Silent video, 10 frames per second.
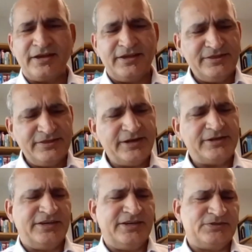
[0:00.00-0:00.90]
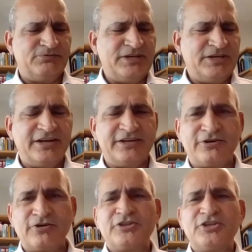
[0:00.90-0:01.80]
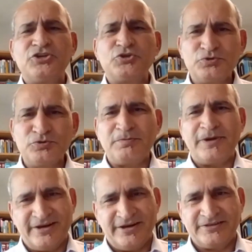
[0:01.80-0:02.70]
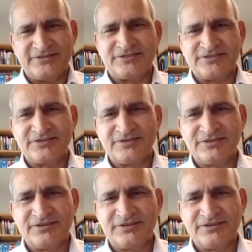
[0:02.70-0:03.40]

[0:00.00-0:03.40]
Yeah, in that case, we can draw the two parallels.